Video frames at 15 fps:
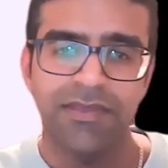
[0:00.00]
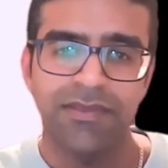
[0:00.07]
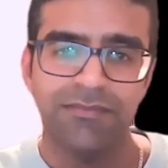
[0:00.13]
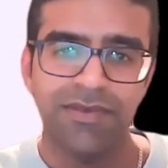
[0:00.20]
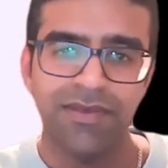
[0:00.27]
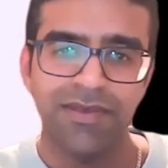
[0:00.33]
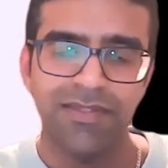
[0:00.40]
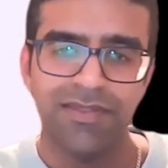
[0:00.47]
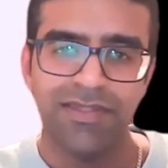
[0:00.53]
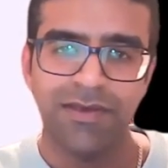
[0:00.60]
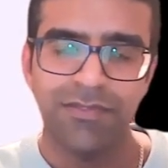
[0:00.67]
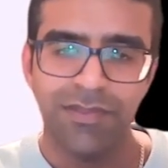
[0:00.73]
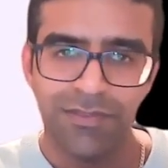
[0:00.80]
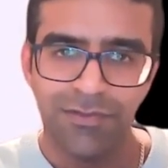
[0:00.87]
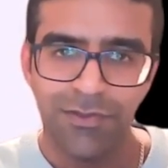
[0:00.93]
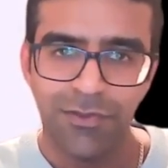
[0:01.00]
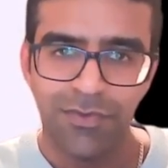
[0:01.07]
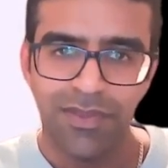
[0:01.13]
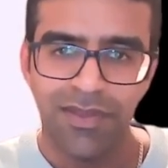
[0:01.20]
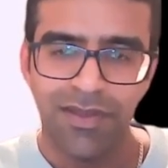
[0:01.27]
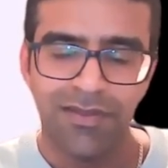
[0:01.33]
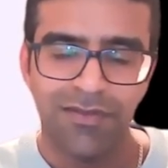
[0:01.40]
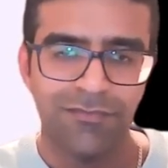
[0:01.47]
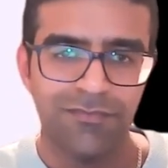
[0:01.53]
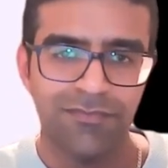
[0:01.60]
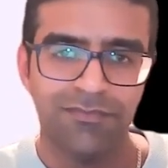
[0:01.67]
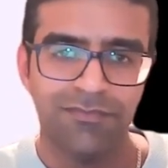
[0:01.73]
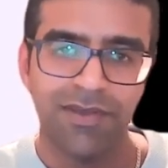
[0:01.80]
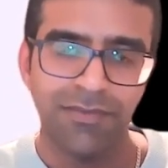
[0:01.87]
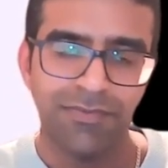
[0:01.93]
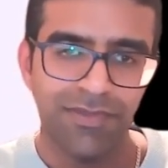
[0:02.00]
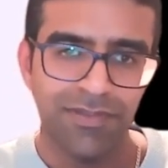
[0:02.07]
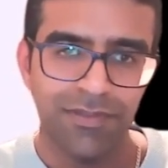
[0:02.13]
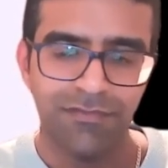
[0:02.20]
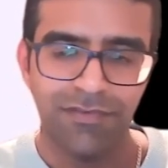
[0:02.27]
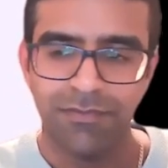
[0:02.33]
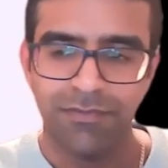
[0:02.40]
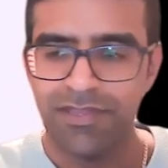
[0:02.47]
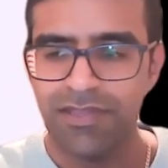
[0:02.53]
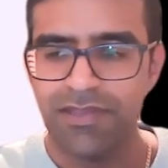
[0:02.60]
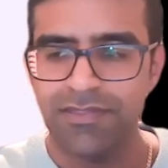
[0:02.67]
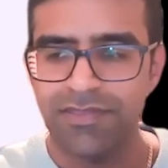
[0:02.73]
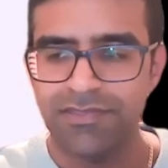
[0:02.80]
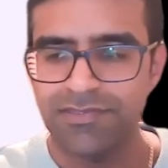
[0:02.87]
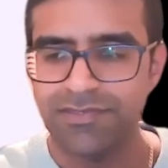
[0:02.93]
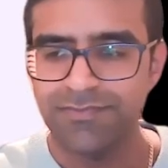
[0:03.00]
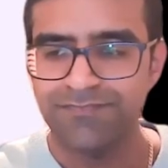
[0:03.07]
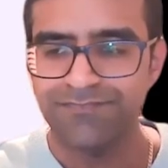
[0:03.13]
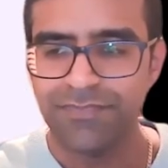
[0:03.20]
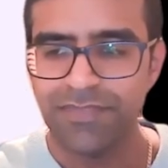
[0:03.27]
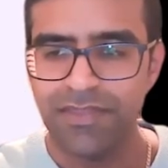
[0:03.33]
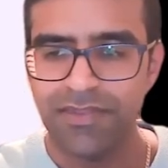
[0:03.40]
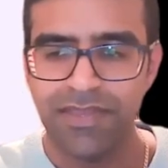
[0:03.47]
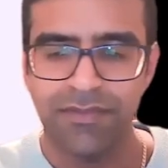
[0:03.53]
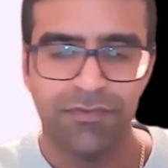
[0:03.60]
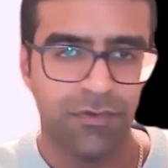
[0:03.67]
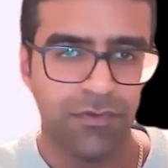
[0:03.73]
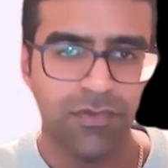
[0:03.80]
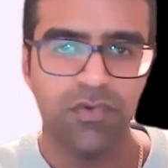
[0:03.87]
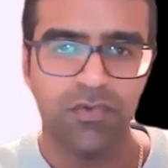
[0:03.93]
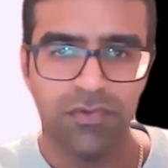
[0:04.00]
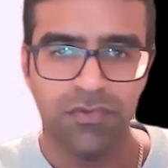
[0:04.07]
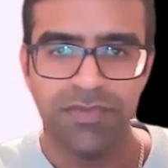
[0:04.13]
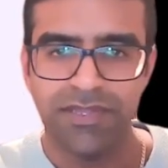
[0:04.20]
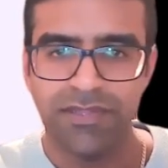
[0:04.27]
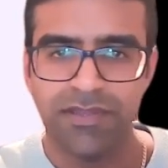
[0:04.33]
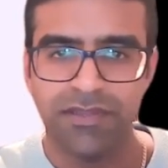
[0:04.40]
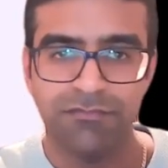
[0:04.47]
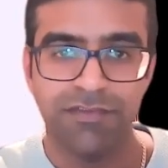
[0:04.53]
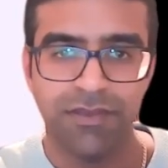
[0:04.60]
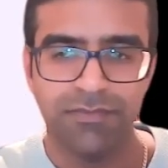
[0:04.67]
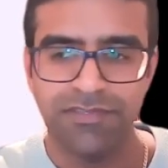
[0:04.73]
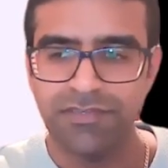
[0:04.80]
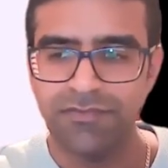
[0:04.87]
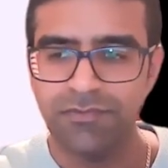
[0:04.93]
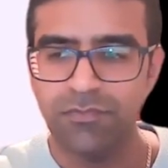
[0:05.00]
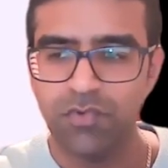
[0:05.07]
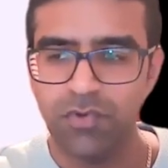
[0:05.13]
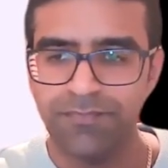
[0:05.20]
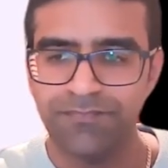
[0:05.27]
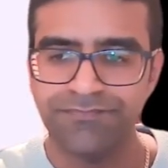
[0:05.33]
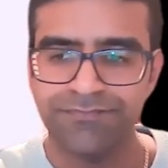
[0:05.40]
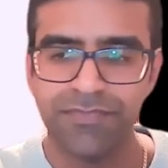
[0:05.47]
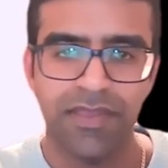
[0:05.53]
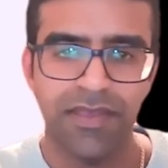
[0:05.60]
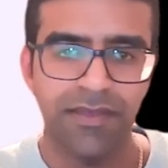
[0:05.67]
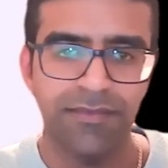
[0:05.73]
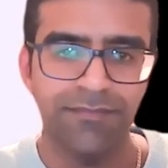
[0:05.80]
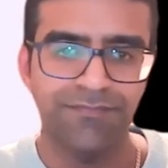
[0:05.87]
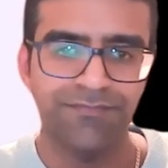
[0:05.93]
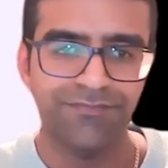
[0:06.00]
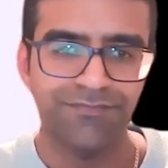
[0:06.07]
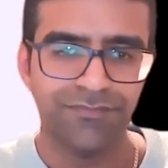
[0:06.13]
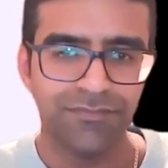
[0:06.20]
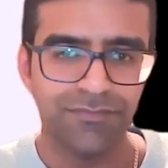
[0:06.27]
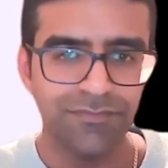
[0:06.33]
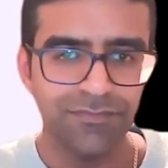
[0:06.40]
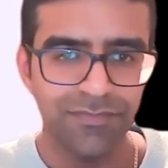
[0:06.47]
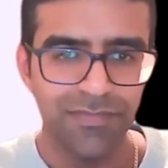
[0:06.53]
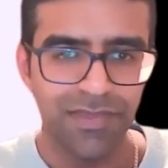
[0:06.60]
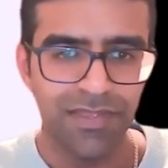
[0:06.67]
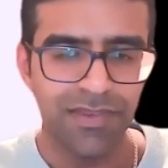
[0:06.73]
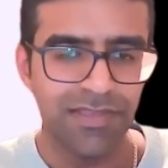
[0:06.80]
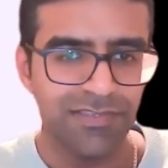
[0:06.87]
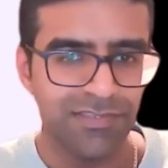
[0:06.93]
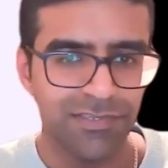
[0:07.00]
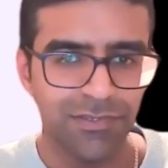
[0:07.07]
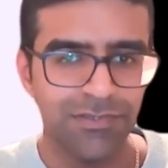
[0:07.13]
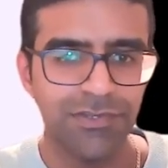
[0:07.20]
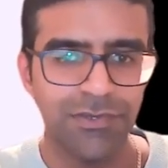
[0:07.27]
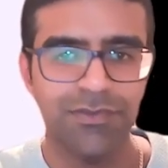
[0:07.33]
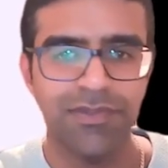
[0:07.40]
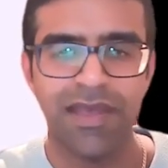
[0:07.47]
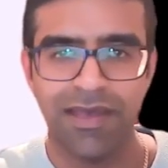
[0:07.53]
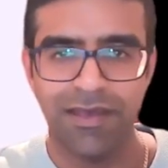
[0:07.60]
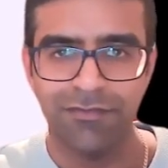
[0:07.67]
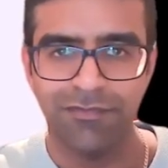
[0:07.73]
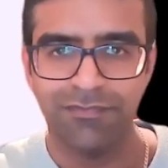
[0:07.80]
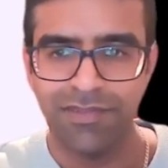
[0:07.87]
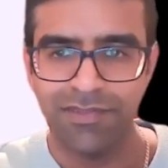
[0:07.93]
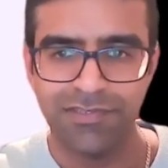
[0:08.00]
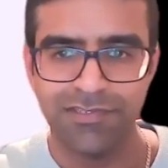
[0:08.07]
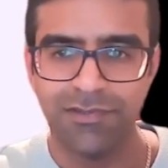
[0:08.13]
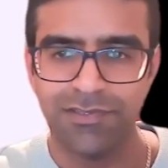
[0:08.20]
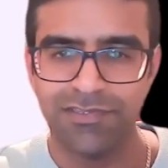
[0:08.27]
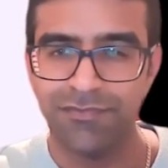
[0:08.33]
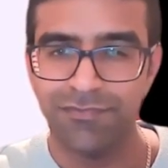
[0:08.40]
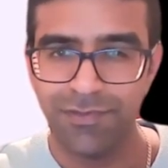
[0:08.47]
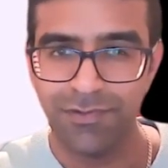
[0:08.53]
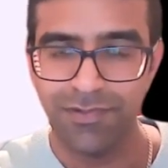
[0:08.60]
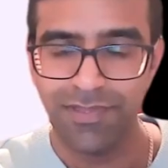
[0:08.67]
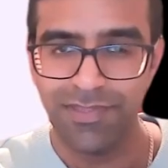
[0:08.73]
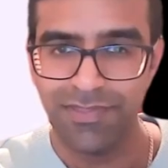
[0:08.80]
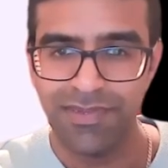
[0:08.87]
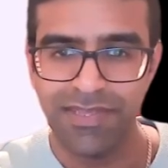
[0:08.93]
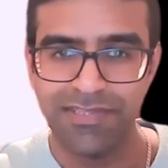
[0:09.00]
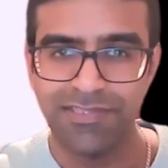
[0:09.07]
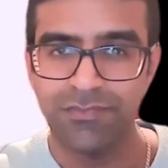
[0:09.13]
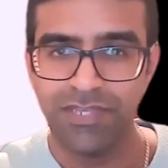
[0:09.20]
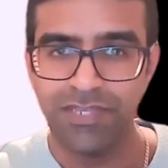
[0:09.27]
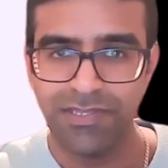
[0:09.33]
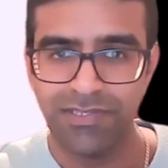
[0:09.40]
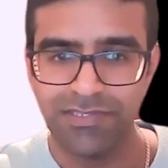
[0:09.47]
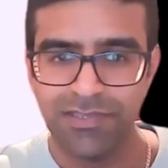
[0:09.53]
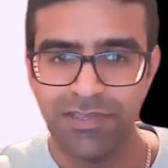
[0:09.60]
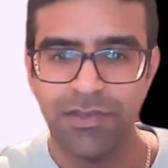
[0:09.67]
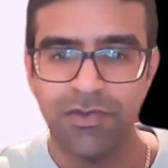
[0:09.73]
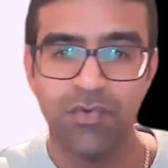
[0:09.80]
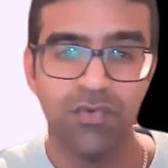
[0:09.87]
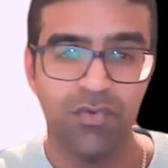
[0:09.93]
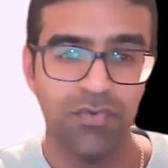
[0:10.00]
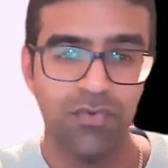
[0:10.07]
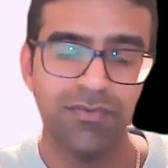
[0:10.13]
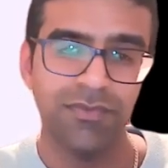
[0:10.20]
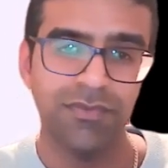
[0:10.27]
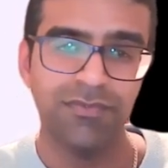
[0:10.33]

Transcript: But now that you know it, in my opinion, if I'm looking at this, and again, on a call, we can confirm this even more. Unless you don't have many slots to fill in the next weeks, or